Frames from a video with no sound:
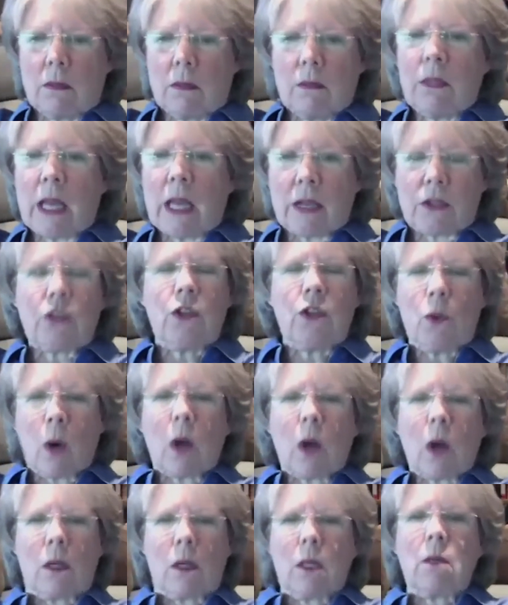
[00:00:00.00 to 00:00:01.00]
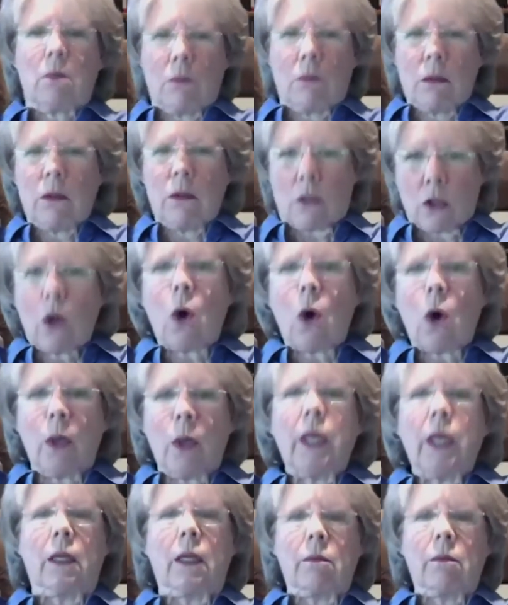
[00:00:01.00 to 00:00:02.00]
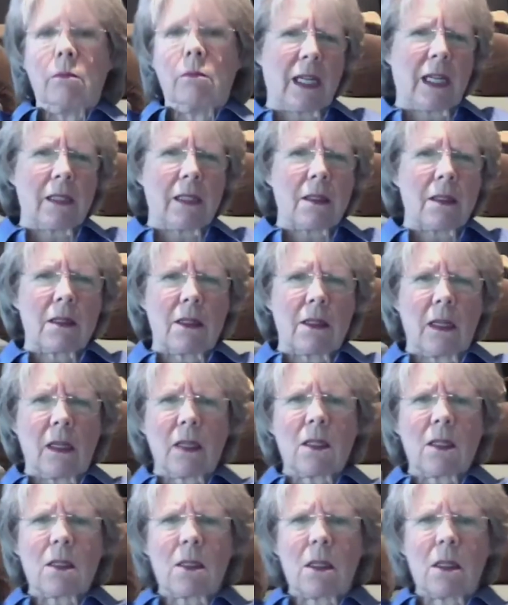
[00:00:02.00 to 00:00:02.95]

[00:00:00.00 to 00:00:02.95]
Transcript: yes, you're going in. 6,